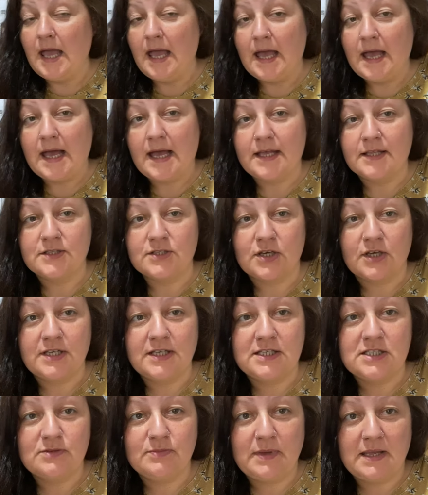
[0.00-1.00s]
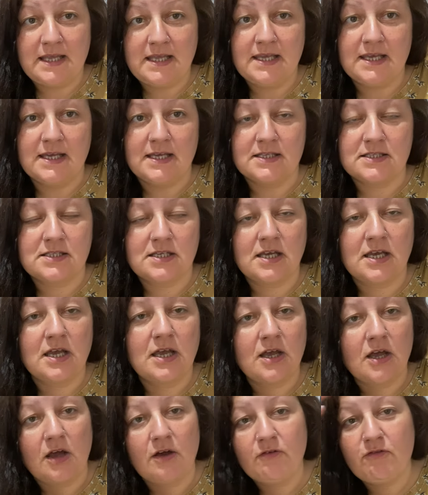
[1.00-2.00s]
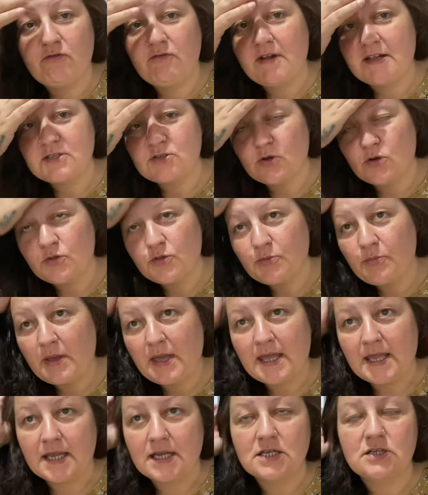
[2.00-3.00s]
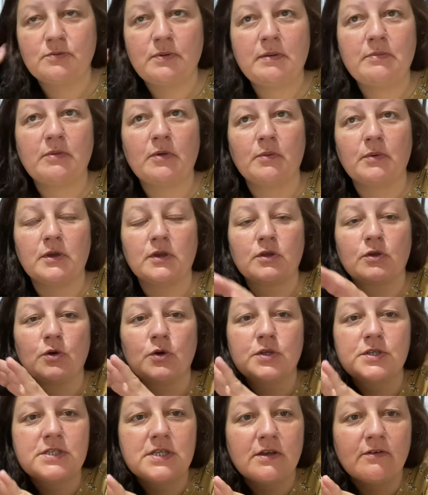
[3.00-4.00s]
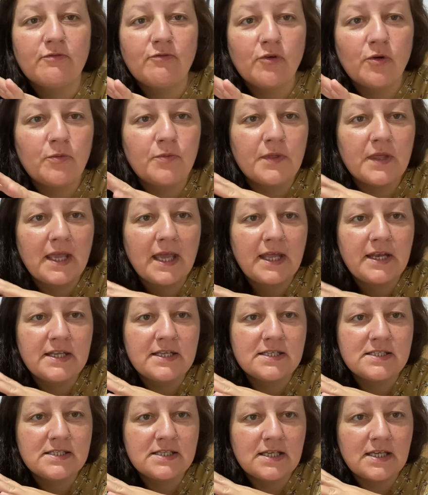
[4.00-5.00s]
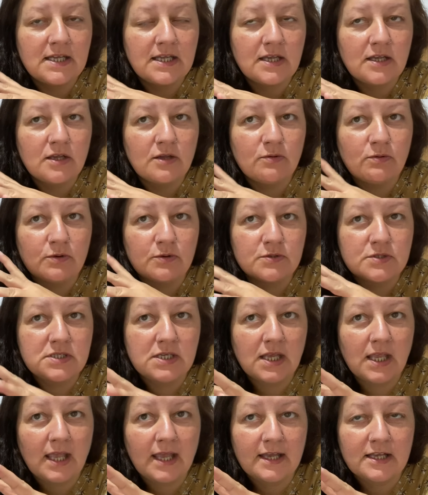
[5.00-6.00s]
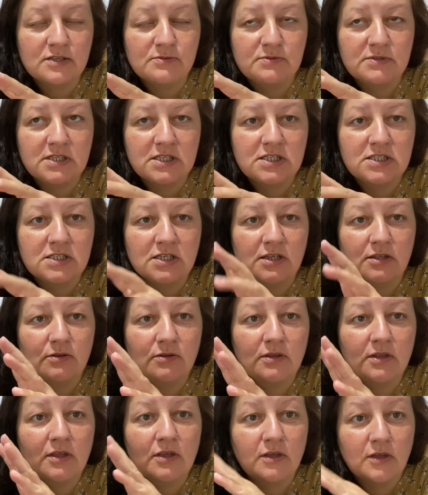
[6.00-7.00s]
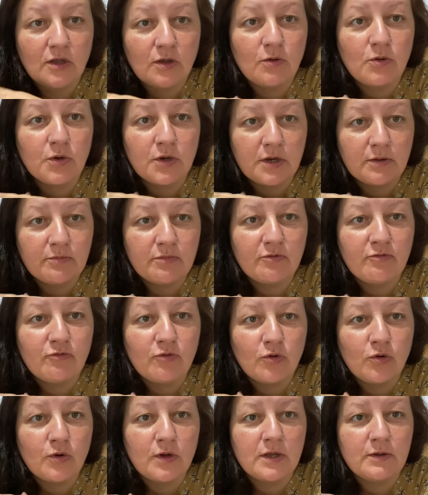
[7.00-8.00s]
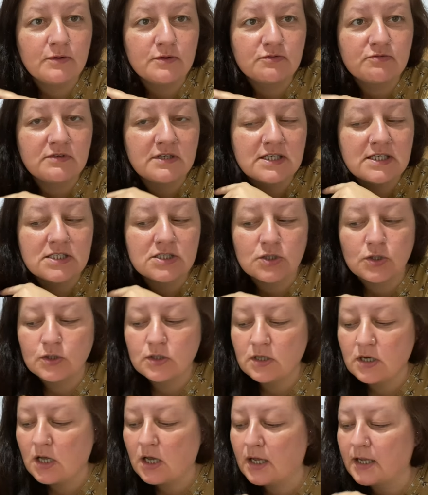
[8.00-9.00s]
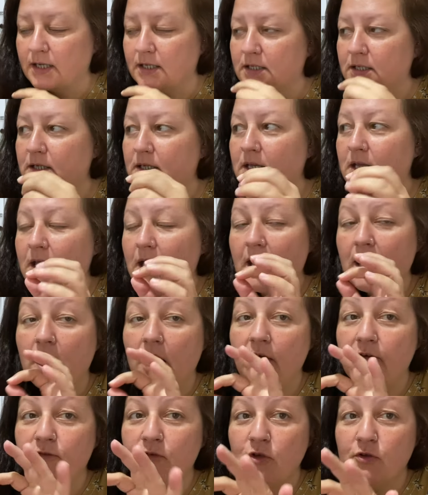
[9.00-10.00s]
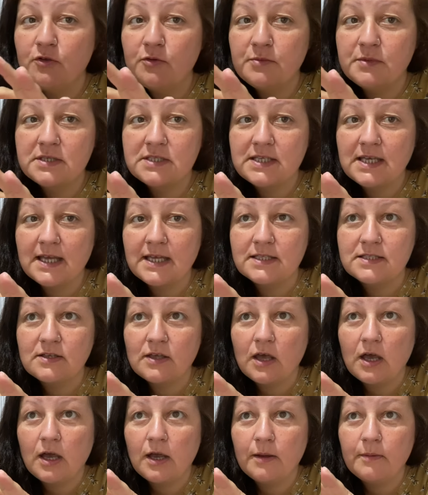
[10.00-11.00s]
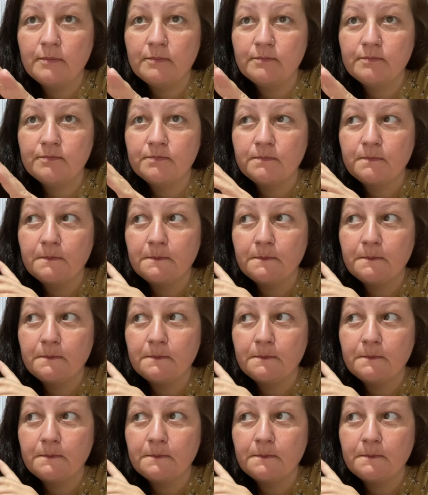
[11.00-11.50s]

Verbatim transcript: and I need to make it I've read on the page people that went and got it from the NEC quilting expedition who got it before it was released online. A few of them have said um,